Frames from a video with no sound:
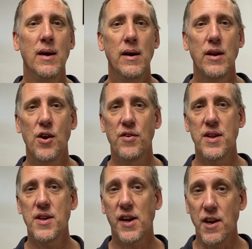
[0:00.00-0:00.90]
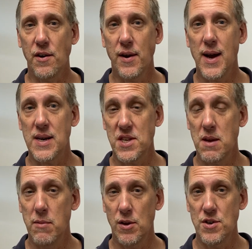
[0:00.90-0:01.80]
using the Curiosity
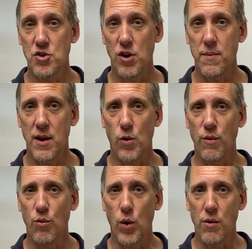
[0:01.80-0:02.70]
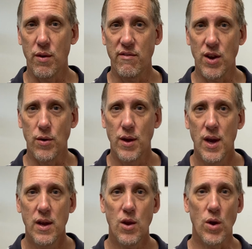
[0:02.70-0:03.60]
Builder script that we reviewed.
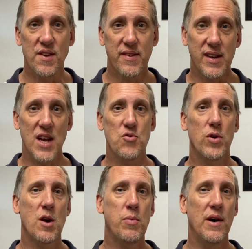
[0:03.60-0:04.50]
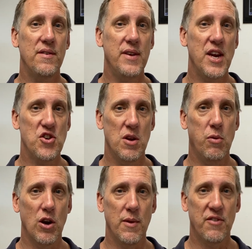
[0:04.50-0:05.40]
You want to schedule your presentation
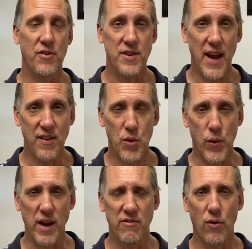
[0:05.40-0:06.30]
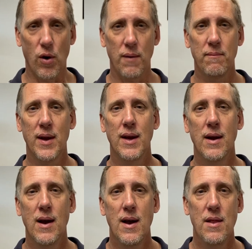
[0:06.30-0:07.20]
appointments for days 3 and 4.
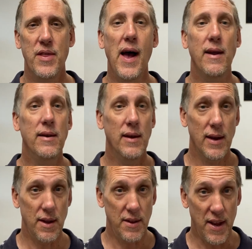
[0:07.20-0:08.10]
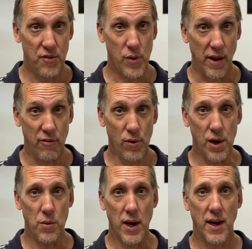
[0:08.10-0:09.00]
Then, in days 3 and 4,
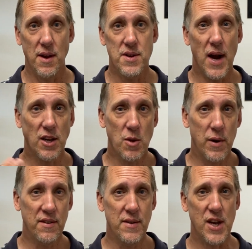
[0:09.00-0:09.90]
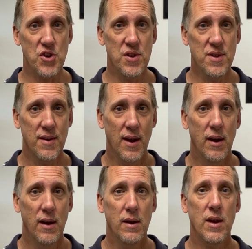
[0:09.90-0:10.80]
you want to conduct your presentations.
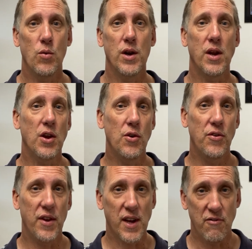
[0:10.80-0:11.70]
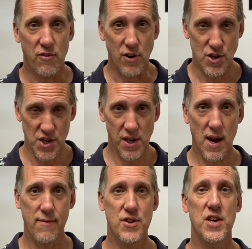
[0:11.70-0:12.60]
You want to use the conversion
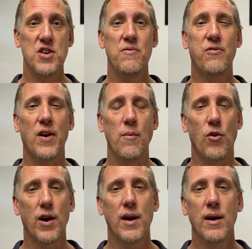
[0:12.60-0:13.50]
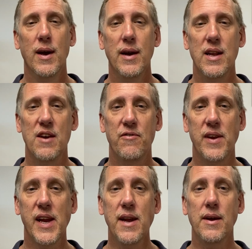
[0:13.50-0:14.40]
conversation framework, and if
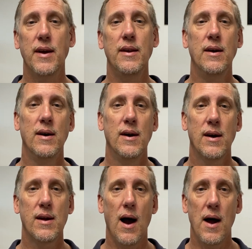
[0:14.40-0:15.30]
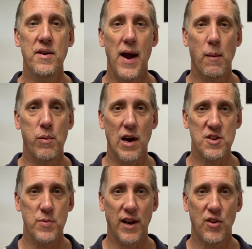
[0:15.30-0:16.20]
needed, contact
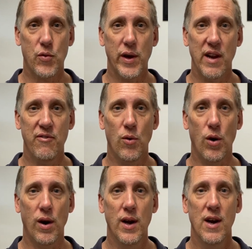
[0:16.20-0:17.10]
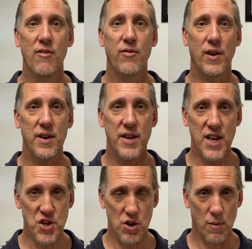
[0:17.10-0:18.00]
prospects 3 to 4 for
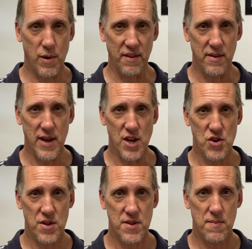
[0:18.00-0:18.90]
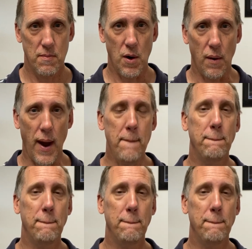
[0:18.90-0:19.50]
additional presentations, all right?